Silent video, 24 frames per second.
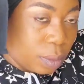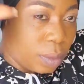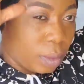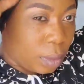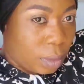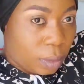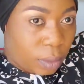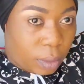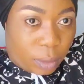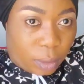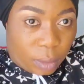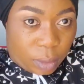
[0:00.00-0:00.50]

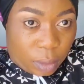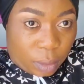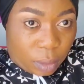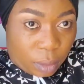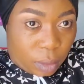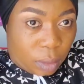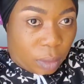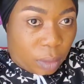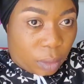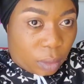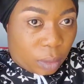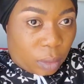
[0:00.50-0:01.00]
style,
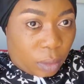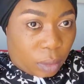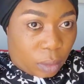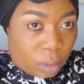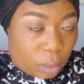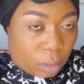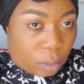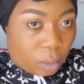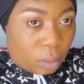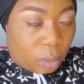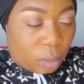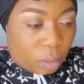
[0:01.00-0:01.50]
but
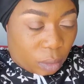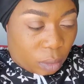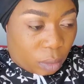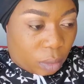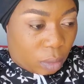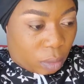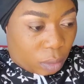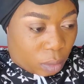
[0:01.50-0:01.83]
they said,